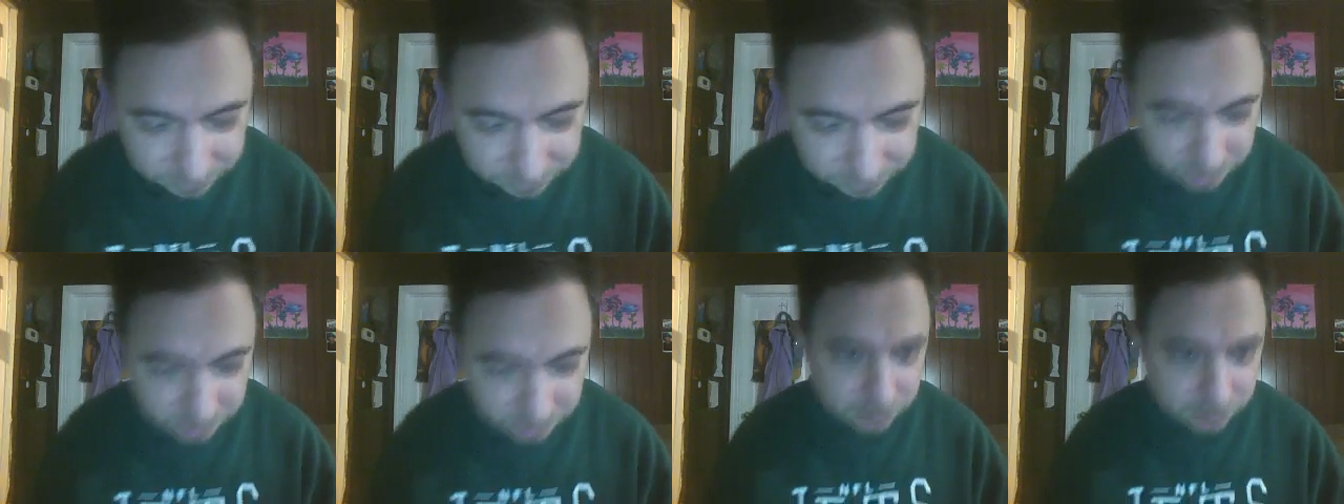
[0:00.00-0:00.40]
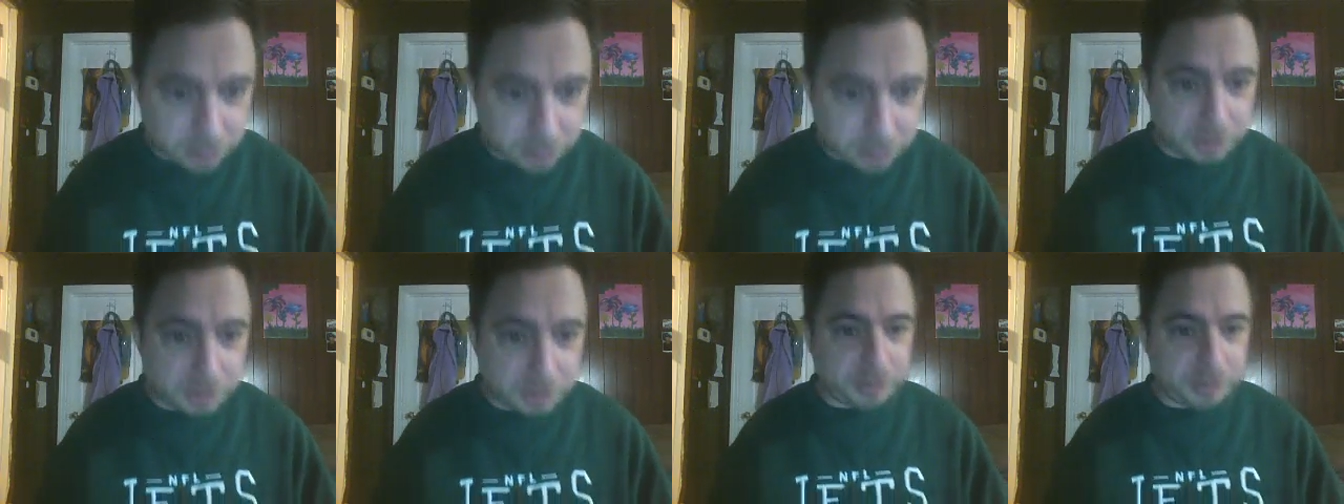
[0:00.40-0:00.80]
Let's get
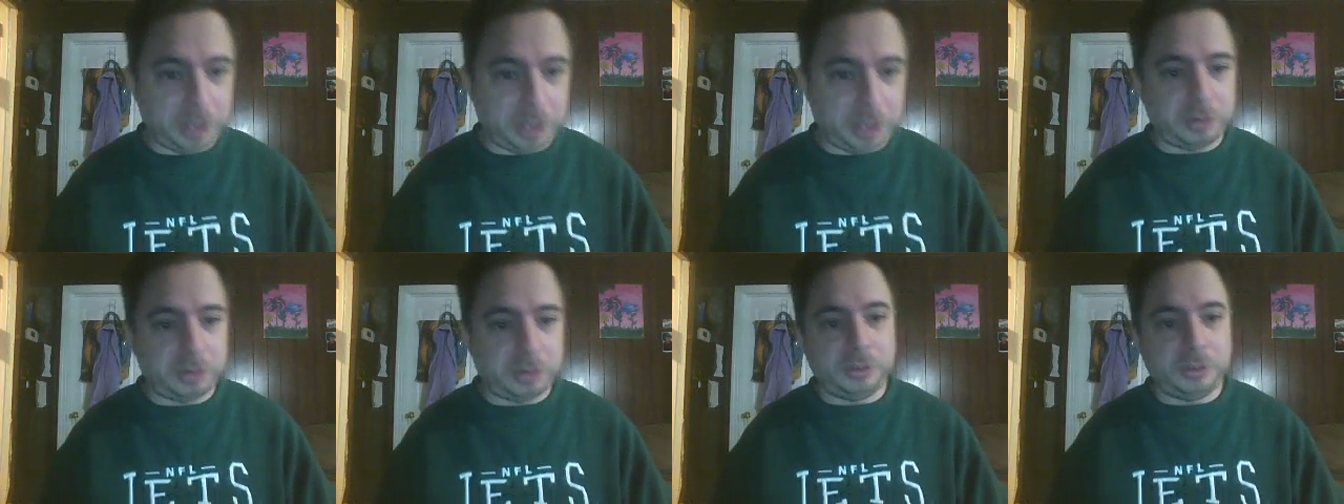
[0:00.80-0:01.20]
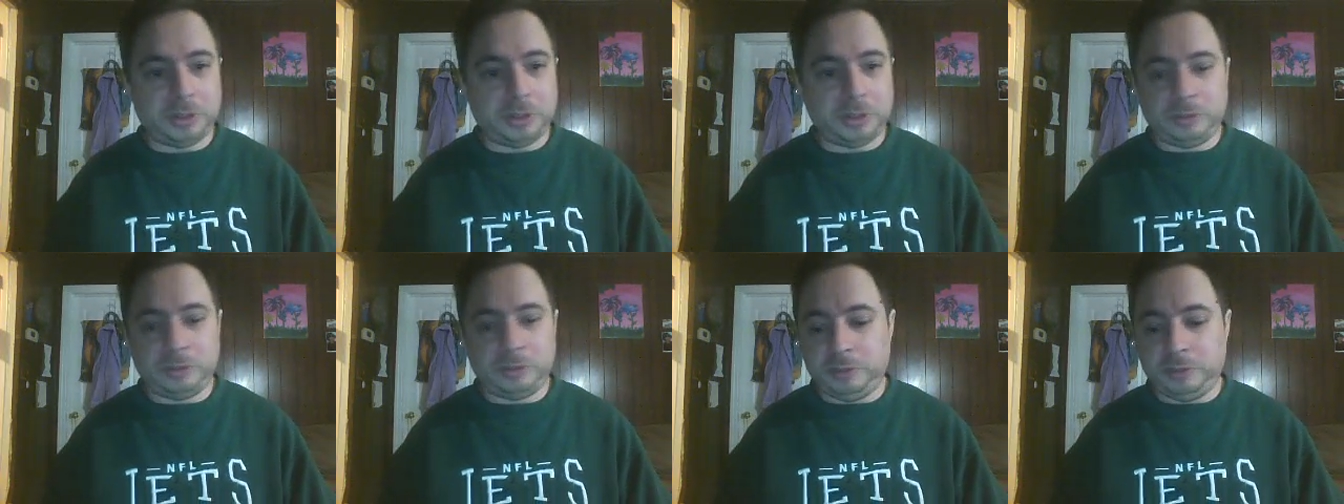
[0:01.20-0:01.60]
to the meat and potatoes of
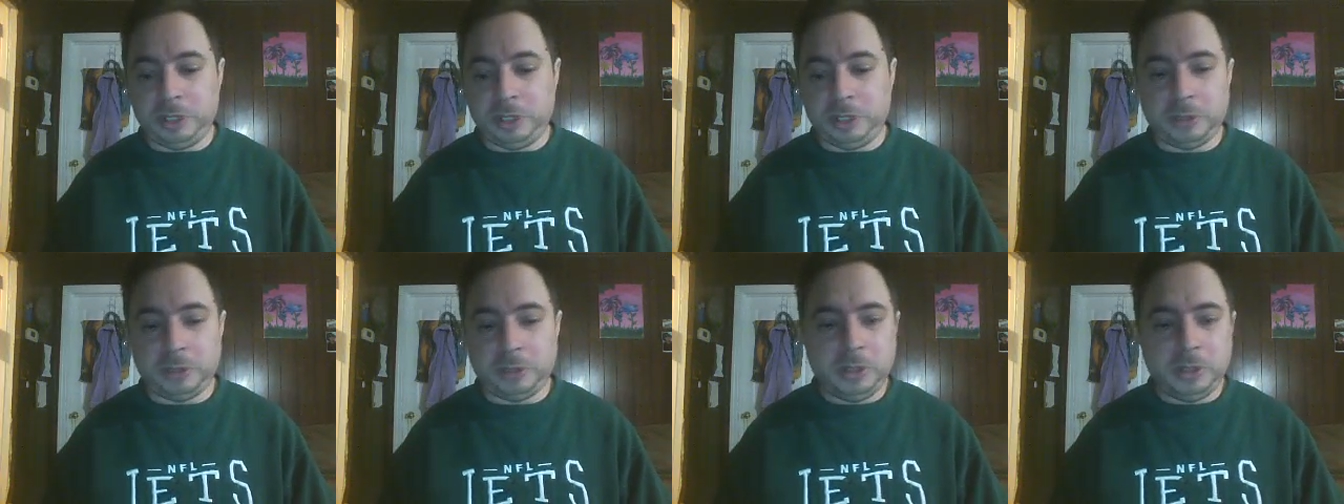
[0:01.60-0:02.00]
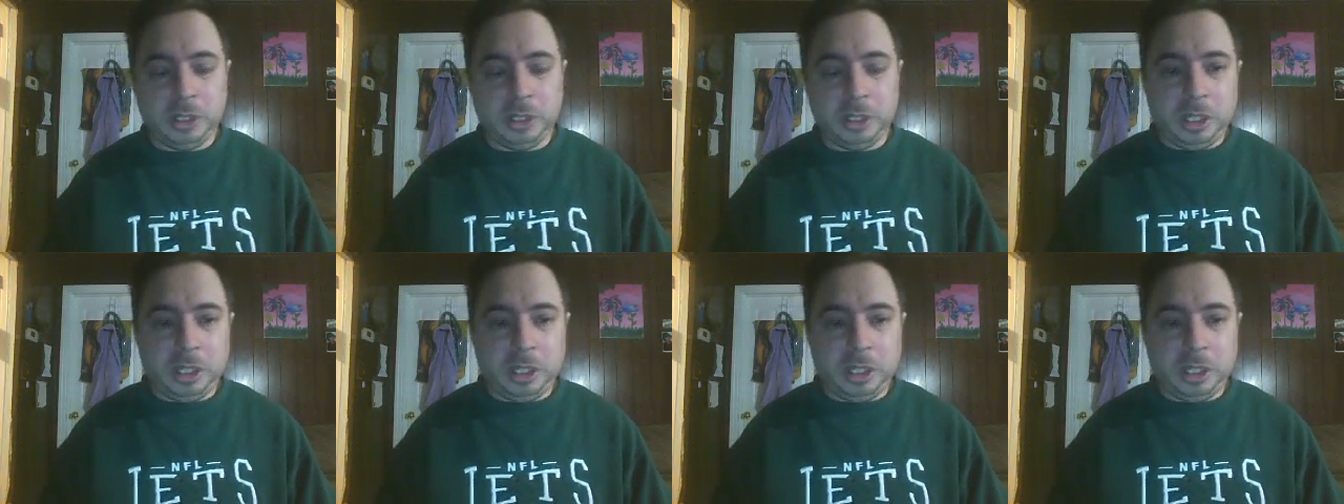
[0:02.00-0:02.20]
this video.